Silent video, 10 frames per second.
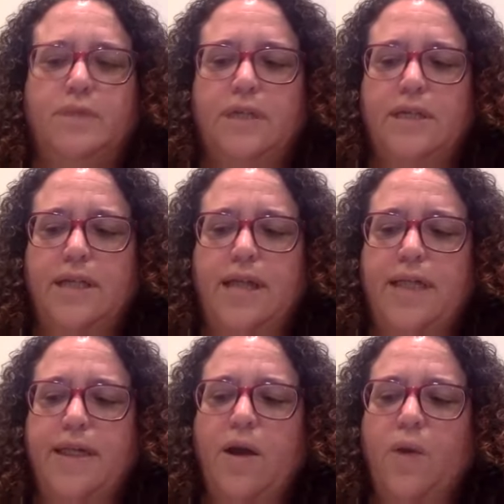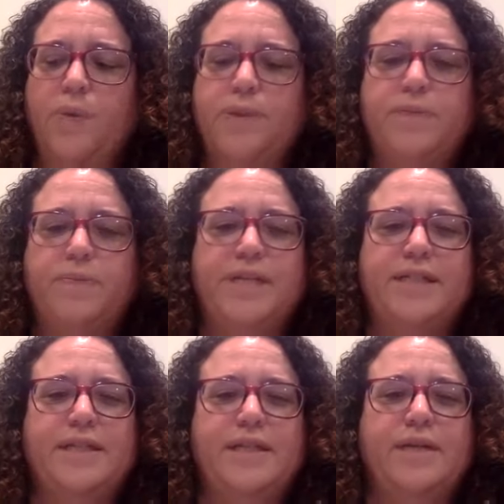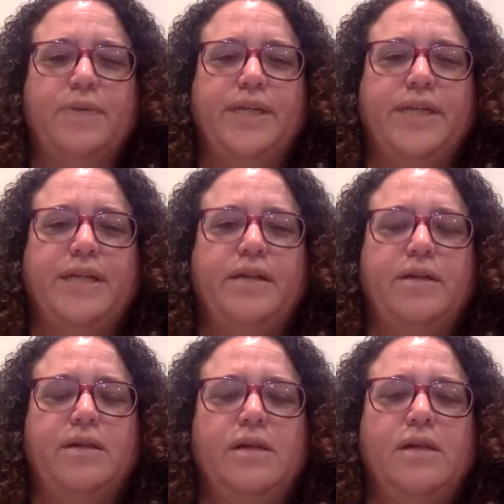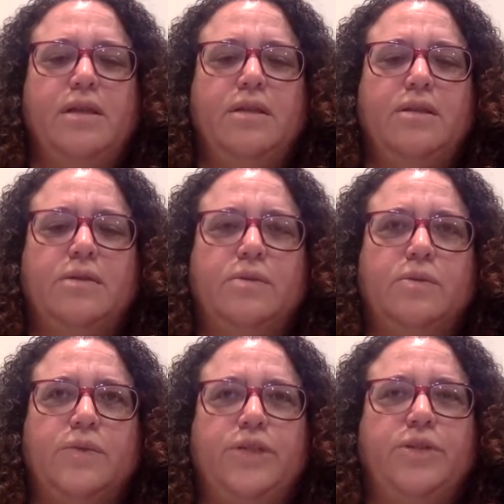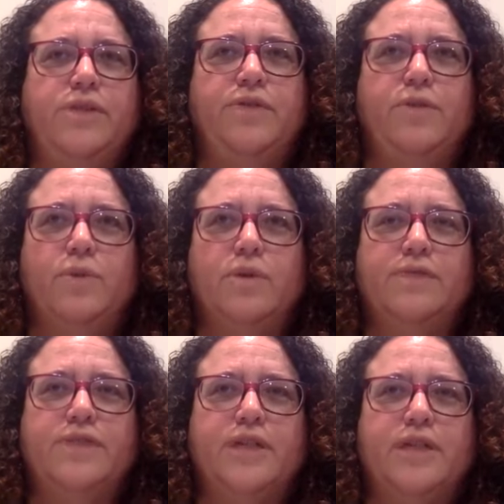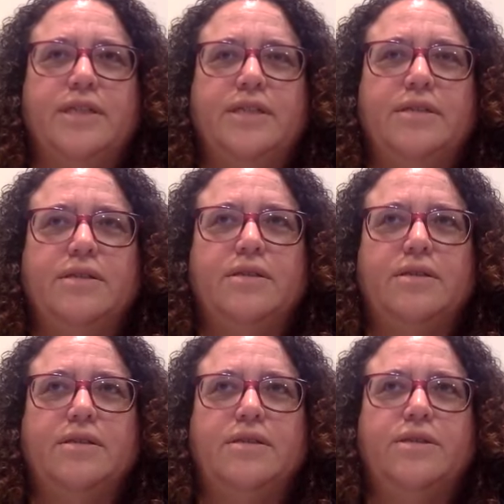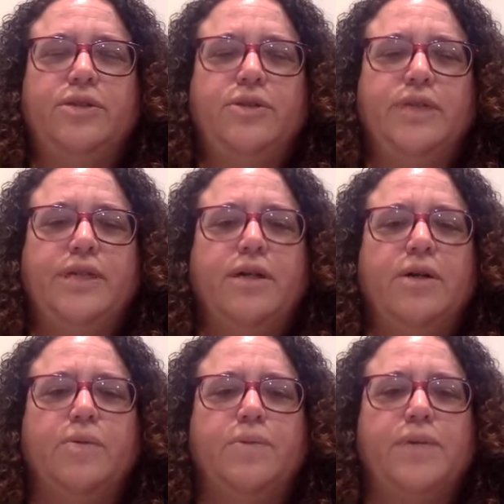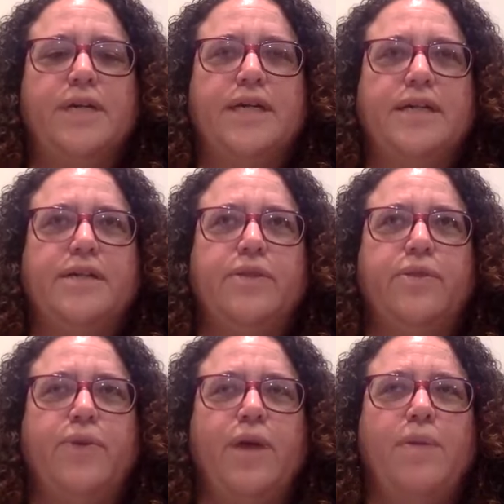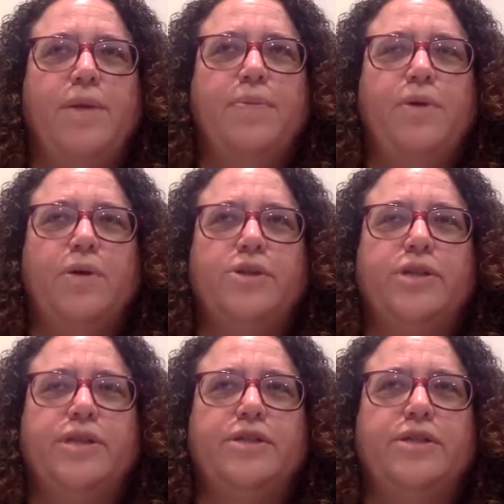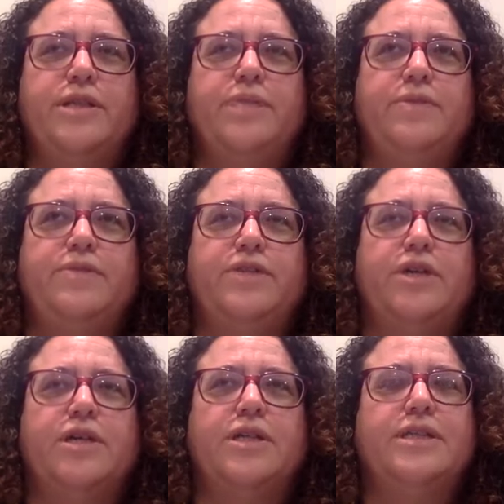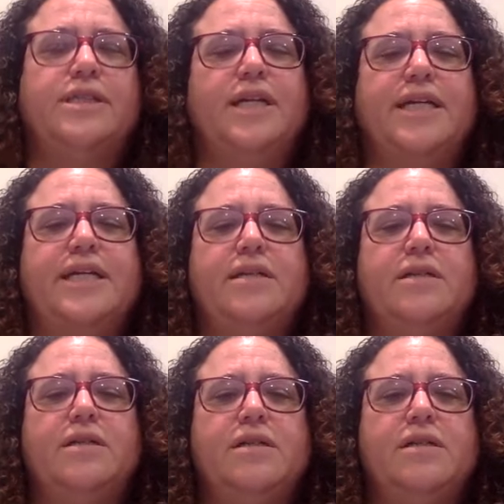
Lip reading: And I think hope is the biggest thing that we need. When you live in a world of darkness, you need hope. And throughout my poetry, there's themes of darkness and light.